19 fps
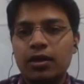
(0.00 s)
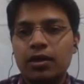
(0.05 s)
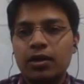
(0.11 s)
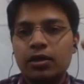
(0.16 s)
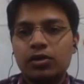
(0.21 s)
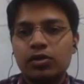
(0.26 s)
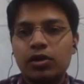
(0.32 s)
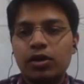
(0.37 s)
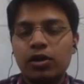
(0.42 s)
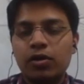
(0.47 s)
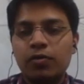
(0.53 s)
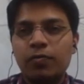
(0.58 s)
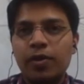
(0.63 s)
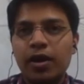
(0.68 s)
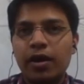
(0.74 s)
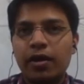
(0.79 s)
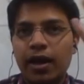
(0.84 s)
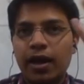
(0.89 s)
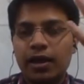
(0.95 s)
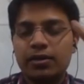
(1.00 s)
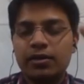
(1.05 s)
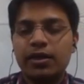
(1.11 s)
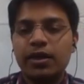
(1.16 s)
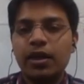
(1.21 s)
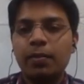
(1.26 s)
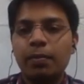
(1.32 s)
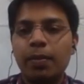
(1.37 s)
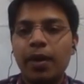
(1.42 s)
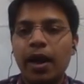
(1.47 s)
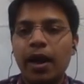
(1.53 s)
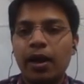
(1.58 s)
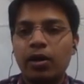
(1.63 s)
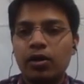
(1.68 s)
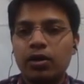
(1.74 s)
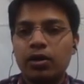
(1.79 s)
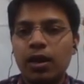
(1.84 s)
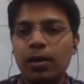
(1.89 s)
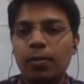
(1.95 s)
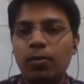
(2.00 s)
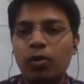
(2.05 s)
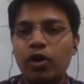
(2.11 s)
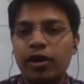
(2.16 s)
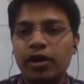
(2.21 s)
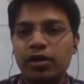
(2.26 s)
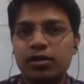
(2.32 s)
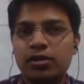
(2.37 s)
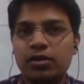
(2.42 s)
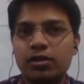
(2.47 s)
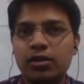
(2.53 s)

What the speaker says: So it will be a drastic impact on the employees.